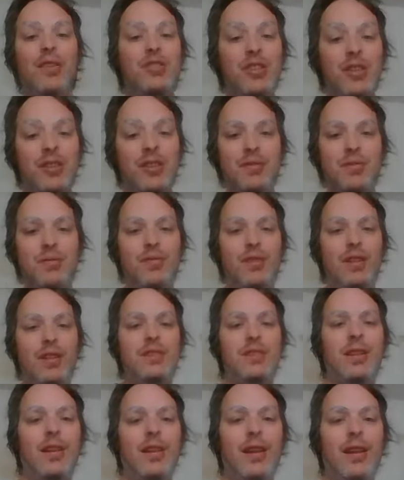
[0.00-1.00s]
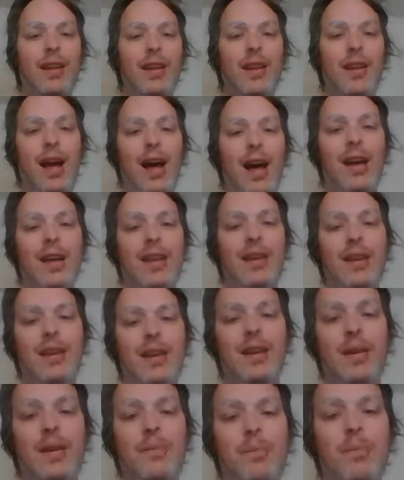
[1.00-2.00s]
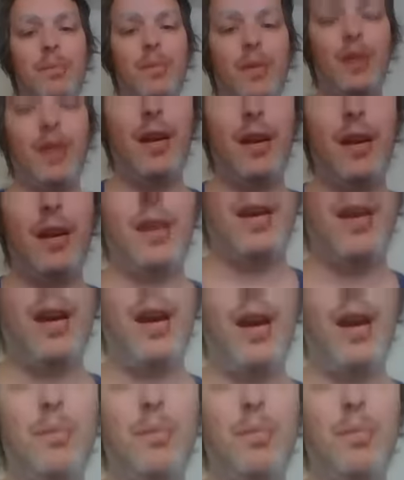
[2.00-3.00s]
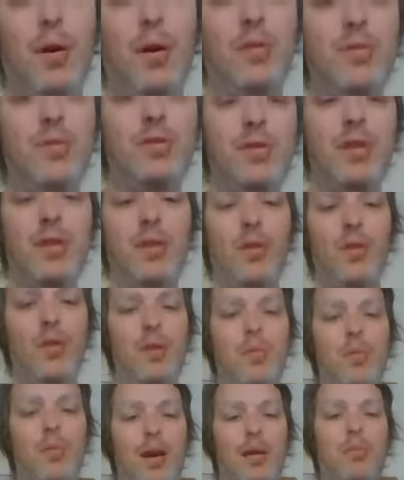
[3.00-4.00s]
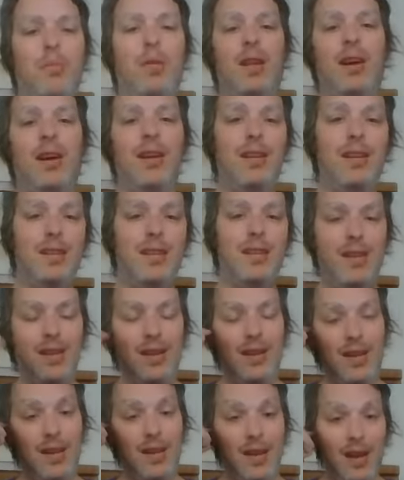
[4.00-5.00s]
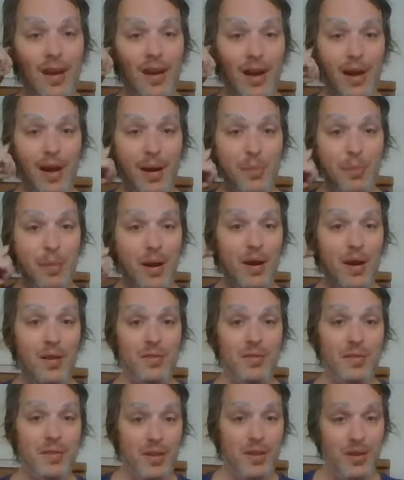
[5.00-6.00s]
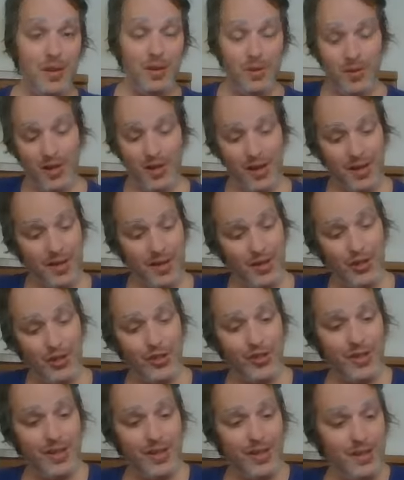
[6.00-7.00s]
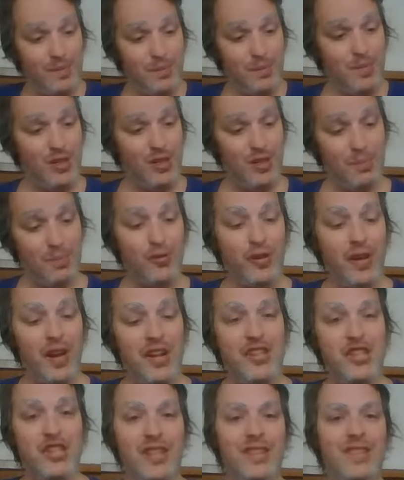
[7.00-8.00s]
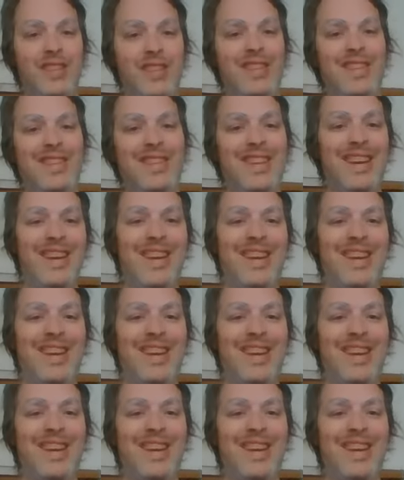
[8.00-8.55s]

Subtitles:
Just recently, I posted on my blog about curing depression and